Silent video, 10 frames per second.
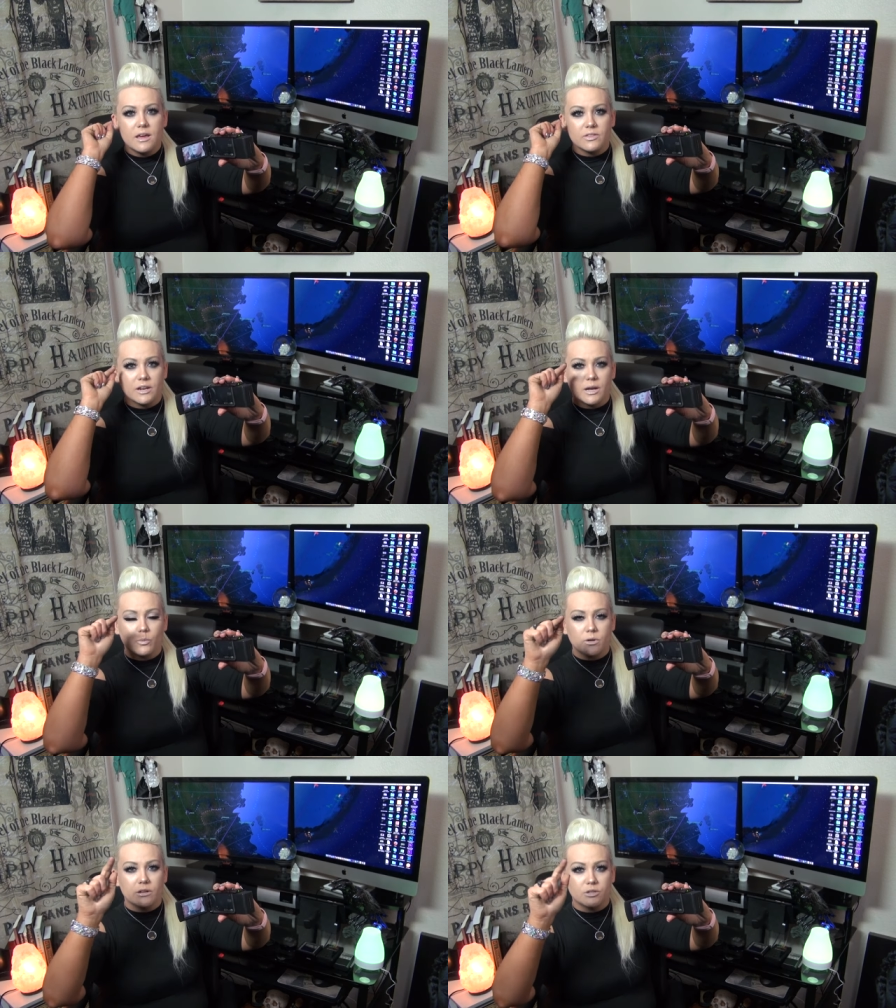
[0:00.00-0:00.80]
that I
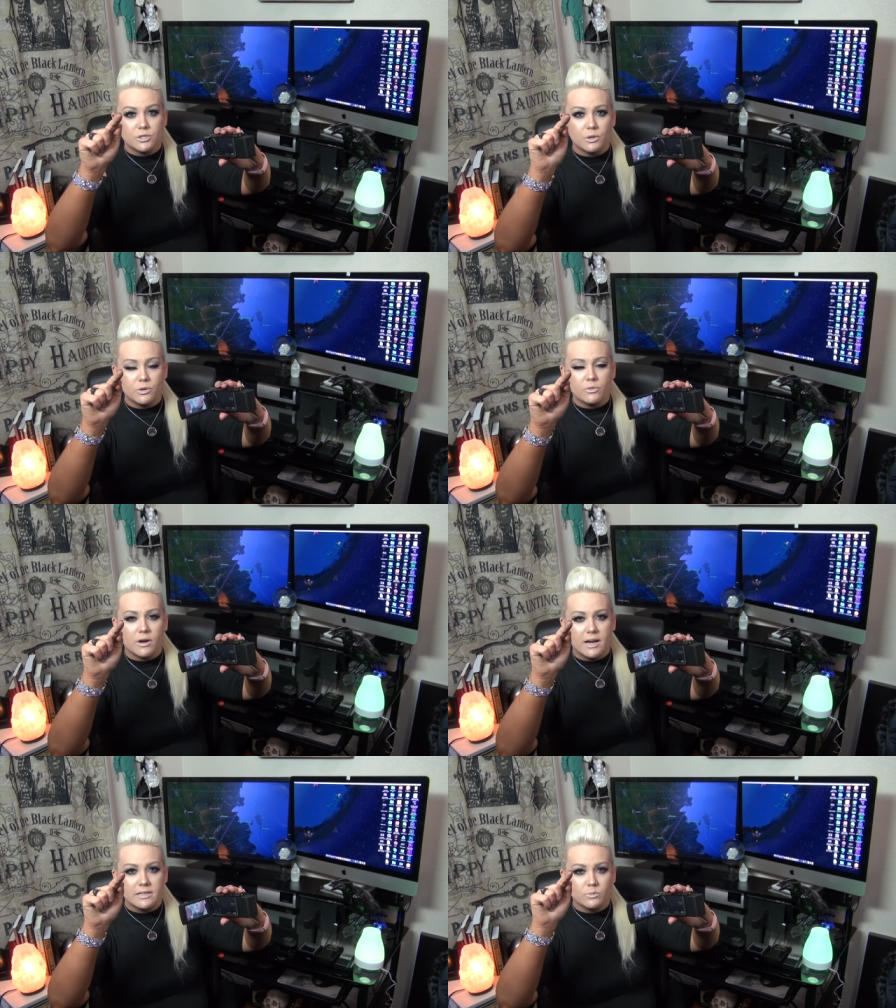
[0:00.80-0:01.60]
will show you
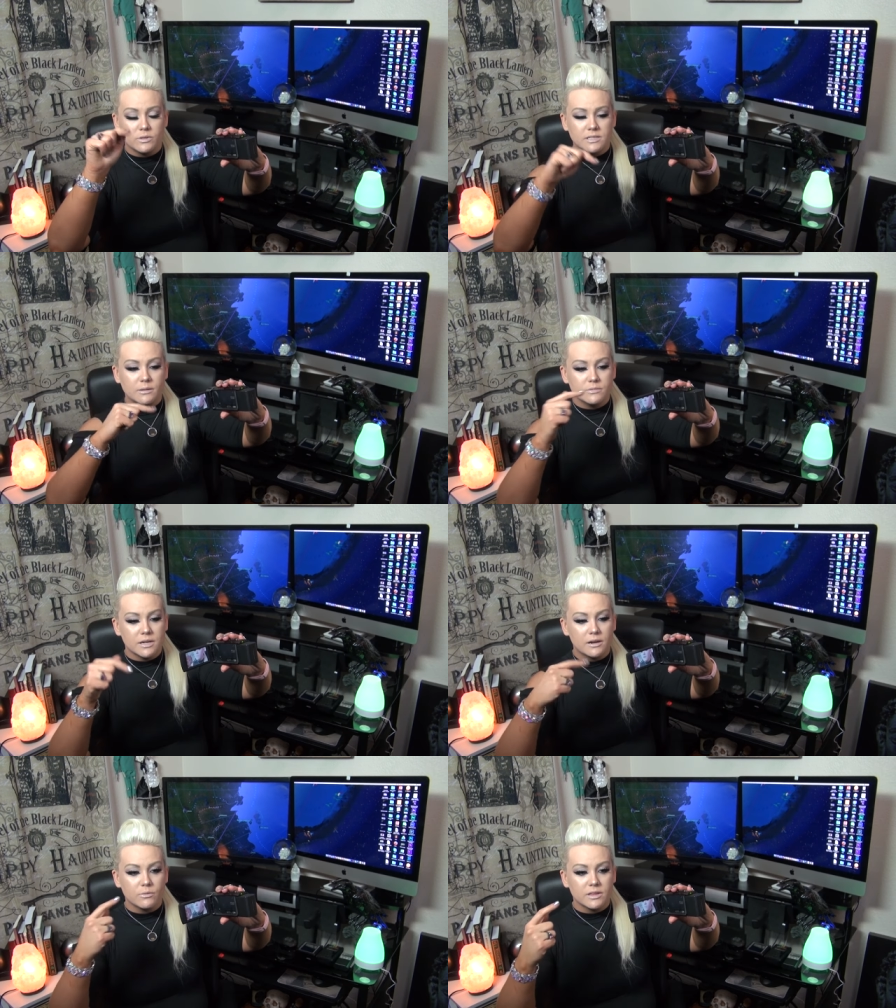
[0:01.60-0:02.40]
guys once I'm
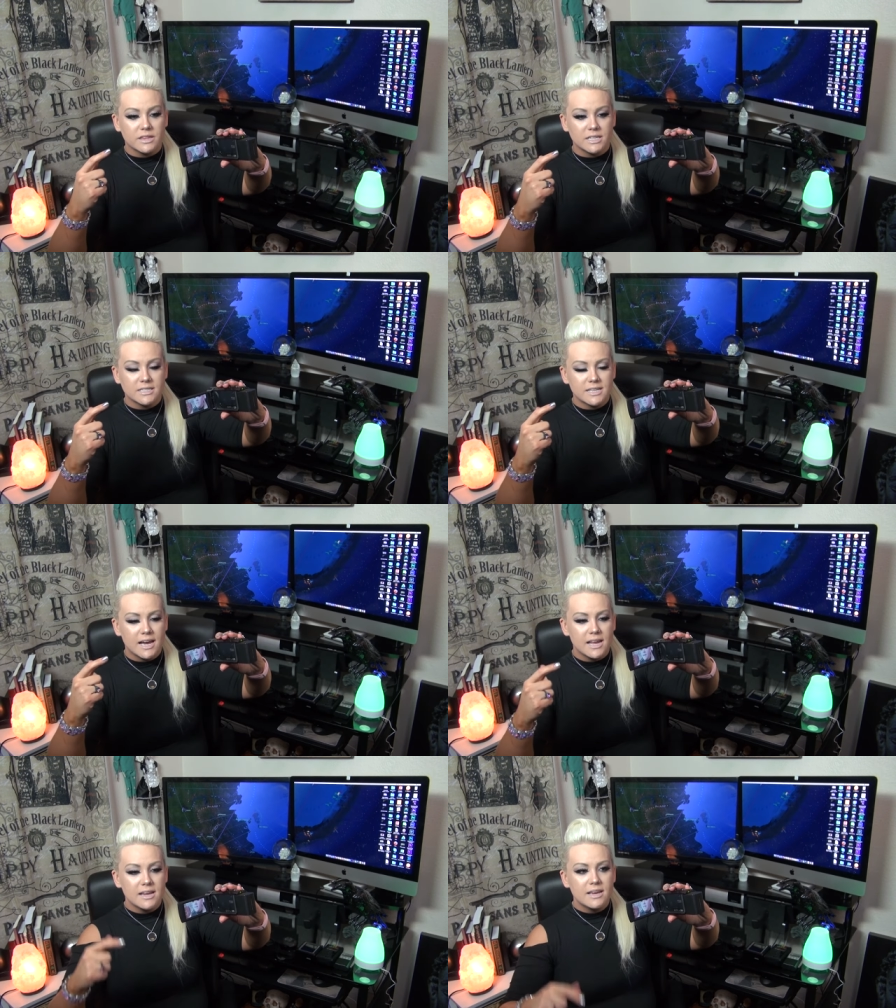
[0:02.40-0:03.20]
done with this
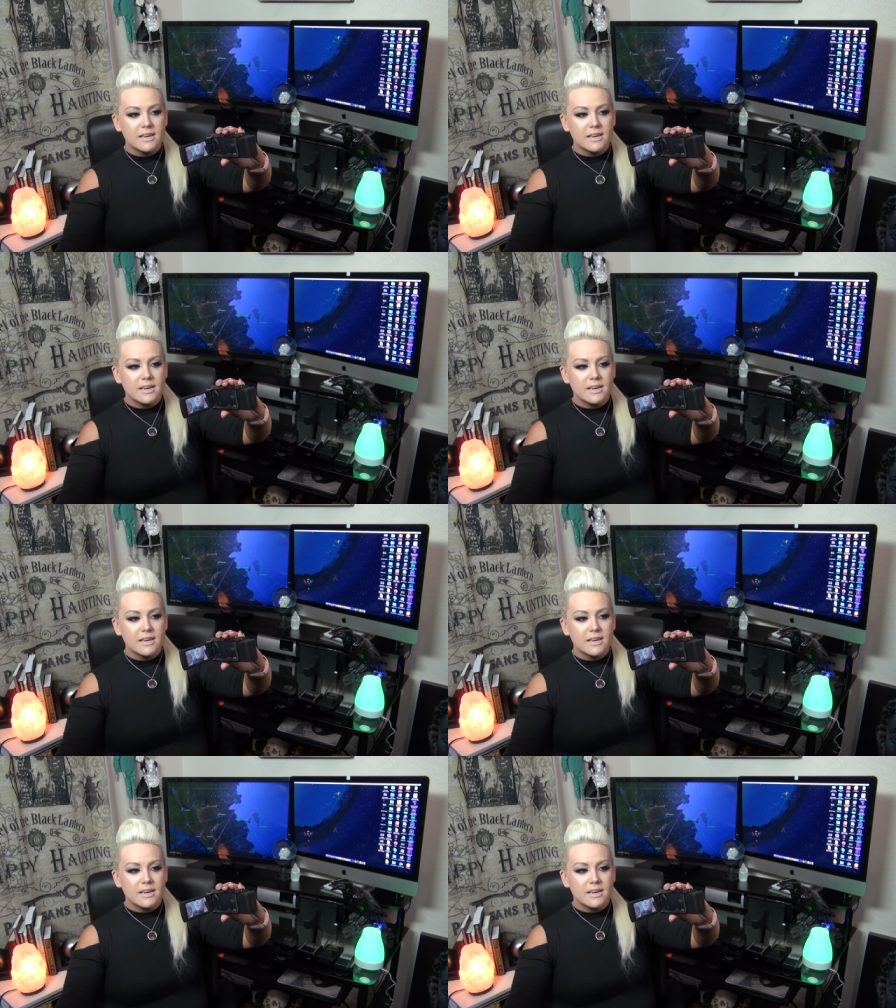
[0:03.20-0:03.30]
set